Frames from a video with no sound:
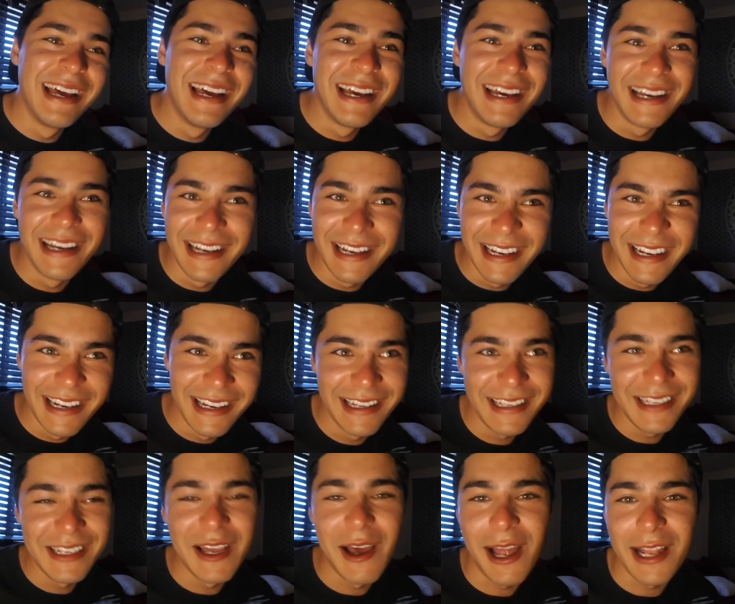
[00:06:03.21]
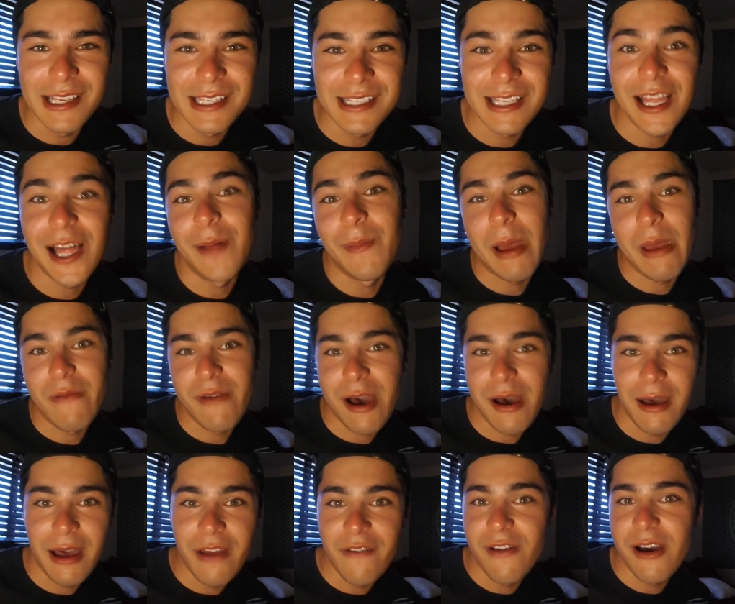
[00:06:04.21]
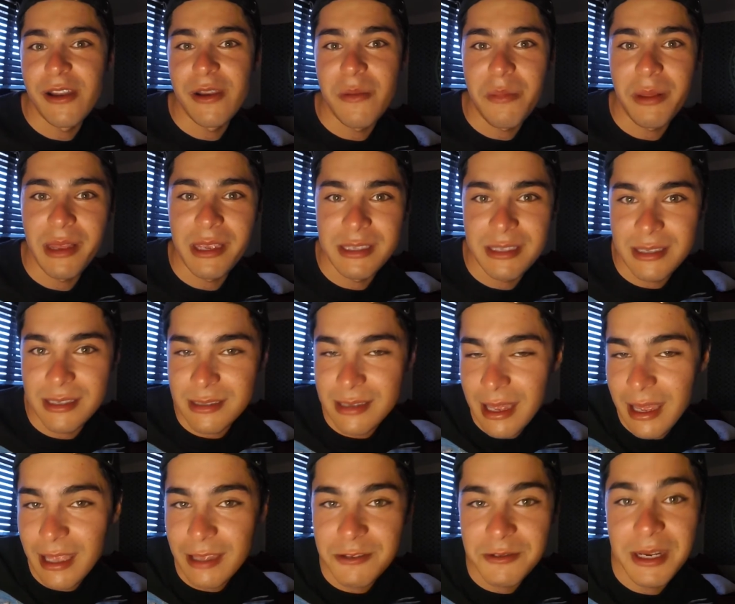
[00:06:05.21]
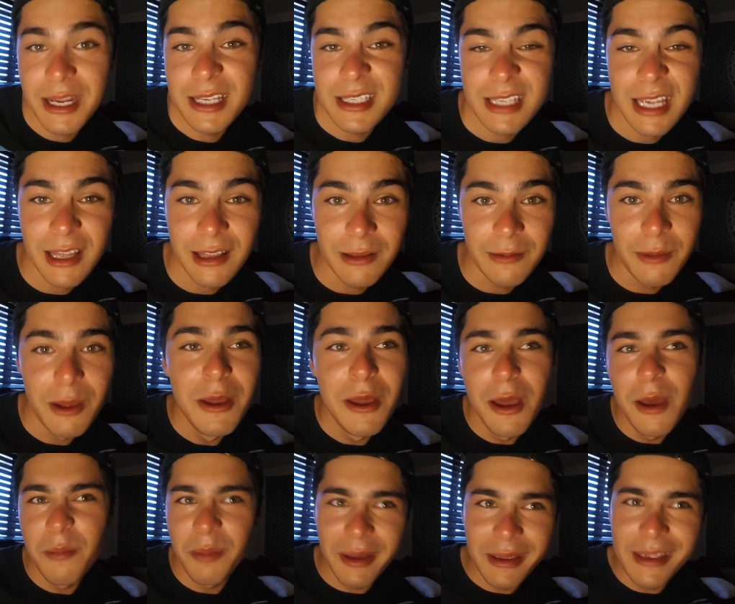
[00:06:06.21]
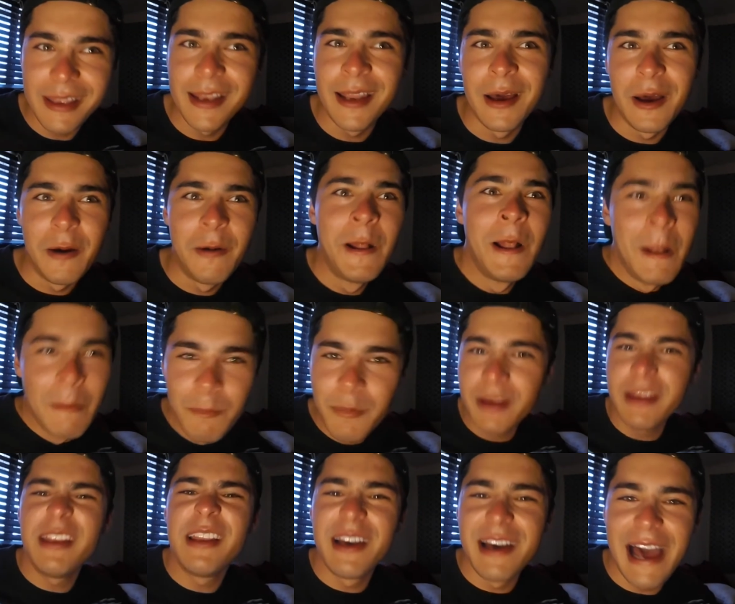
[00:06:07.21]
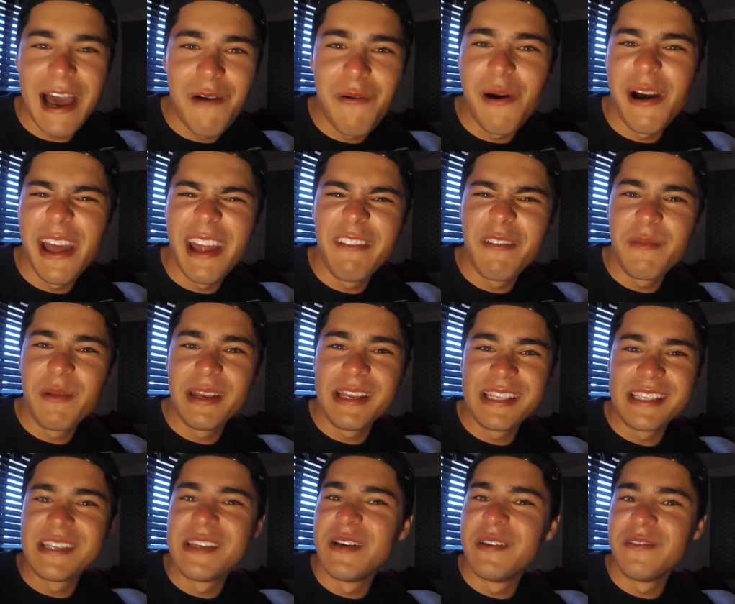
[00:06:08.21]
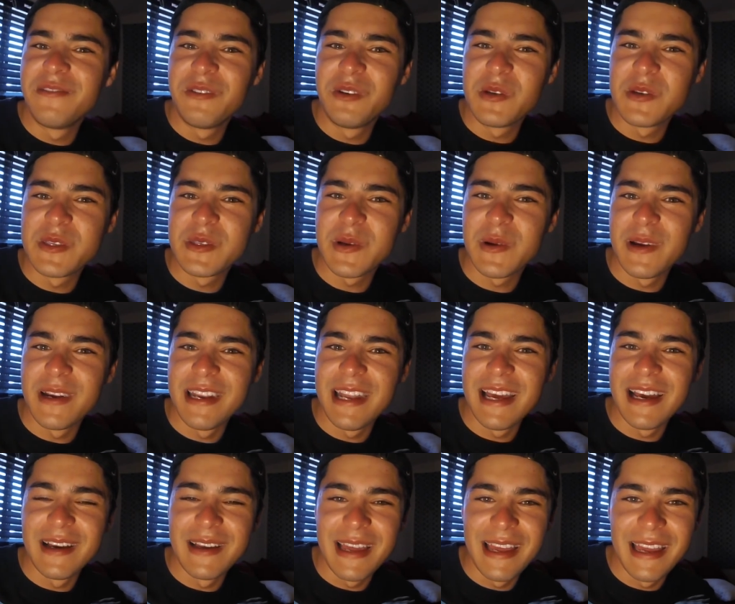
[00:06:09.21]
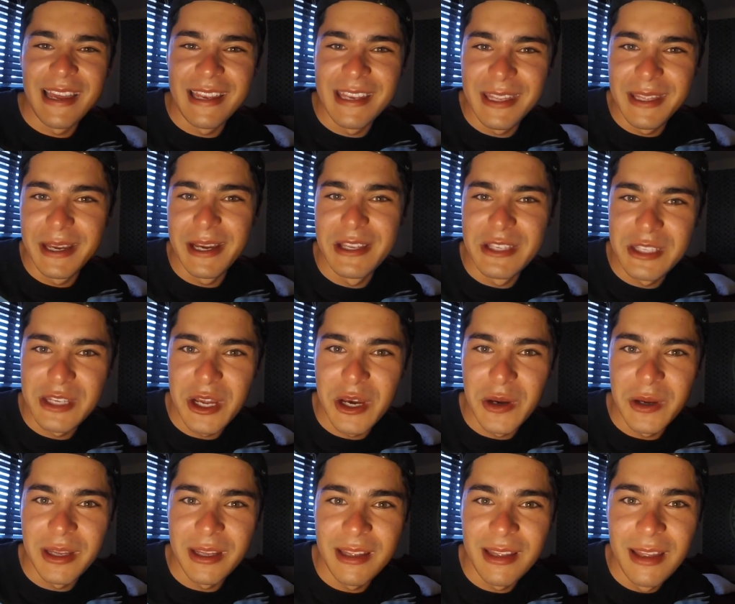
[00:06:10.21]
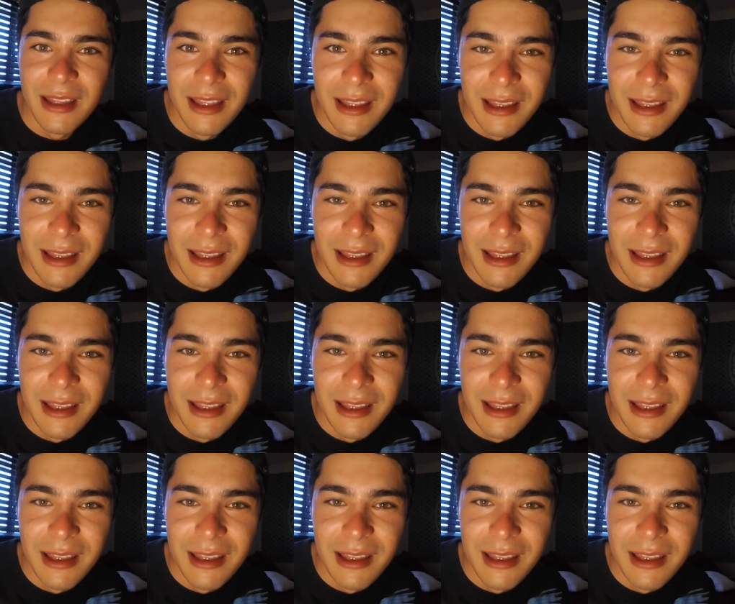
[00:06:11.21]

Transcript: You know, I just tell them I found a place to stay is what I tell them. But you know, I want everybody to know the full story now, and you guys know it.